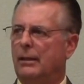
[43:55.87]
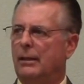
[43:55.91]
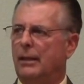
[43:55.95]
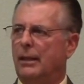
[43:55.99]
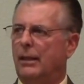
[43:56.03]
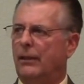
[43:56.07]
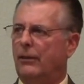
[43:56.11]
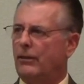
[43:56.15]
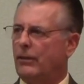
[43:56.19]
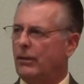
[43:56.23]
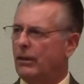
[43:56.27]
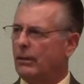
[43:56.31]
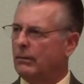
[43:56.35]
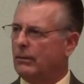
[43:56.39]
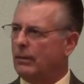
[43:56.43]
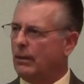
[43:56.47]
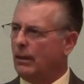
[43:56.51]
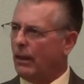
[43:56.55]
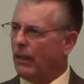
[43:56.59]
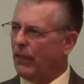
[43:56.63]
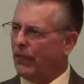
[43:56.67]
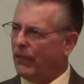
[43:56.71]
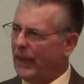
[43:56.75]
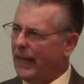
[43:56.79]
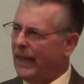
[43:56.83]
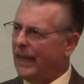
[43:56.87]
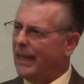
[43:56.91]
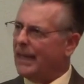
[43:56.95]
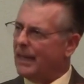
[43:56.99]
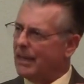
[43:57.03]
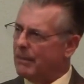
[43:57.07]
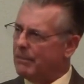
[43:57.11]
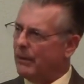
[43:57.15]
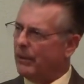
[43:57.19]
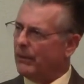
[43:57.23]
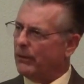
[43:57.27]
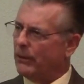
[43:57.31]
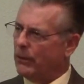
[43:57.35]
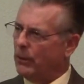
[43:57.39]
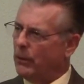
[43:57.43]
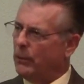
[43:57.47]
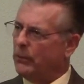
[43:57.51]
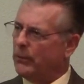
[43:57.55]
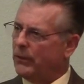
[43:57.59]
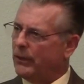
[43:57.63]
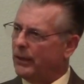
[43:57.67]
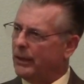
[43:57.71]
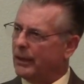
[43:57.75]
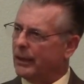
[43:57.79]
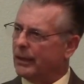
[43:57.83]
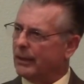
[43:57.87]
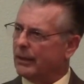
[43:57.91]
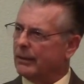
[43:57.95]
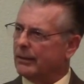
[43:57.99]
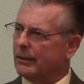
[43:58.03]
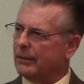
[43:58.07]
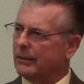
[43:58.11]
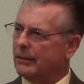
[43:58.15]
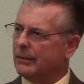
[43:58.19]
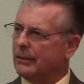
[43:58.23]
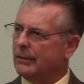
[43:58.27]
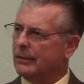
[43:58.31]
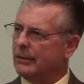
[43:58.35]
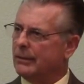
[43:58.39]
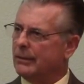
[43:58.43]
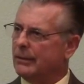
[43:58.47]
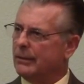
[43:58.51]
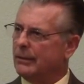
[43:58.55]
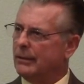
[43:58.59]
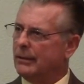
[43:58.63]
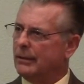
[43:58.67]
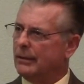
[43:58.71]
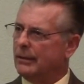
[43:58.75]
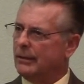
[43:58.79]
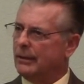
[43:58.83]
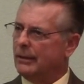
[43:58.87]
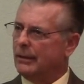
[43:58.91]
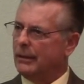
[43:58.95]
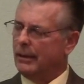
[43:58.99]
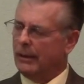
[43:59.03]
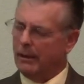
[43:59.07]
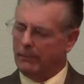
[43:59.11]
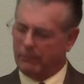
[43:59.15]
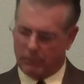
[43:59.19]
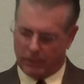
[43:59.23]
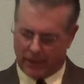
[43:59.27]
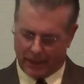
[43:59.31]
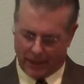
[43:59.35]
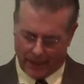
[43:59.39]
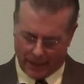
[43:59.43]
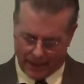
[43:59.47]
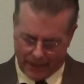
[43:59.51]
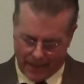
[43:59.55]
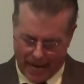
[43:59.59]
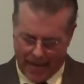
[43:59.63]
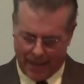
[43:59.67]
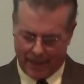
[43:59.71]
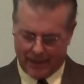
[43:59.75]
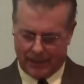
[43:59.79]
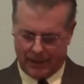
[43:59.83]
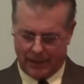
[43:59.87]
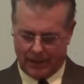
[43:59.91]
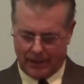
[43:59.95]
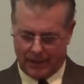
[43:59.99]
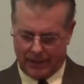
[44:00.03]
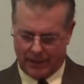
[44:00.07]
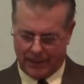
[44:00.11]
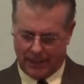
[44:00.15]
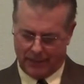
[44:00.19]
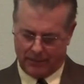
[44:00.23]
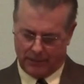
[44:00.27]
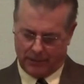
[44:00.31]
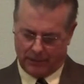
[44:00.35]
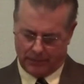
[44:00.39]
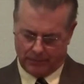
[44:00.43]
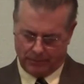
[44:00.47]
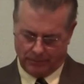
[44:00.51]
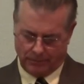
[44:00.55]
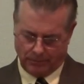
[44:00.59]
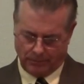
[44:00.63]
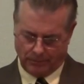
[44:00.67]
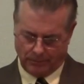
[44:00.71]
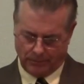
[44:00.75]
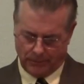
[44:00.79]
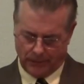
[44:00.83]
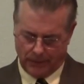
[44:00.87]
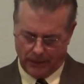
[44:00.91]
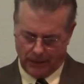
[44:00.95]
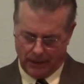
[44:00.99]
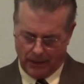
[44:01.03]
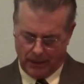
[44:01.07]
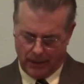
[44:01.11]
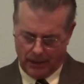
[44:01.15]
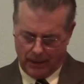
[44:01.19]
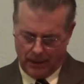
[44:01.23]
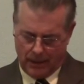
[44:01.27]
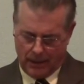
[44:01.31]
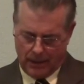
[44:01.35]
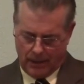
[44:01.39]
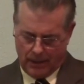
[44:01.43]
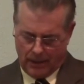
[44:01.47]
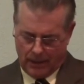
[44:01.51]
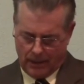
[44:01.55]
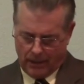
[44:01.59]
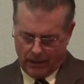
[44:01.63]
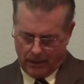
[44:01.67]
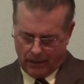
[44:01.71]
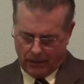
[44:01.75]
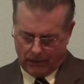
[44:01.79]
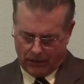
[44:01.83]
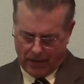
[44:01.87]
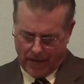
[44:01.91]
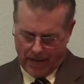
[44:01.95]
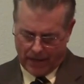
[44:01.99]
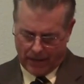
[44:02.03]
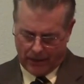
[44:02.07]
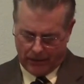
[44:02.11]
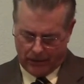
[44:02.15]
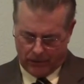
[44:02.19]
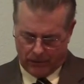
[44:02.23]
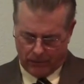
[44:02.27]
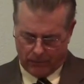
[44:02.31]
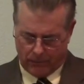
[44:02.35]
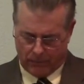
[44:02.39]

And start thinking about those things and bring that to the table. Gratitude,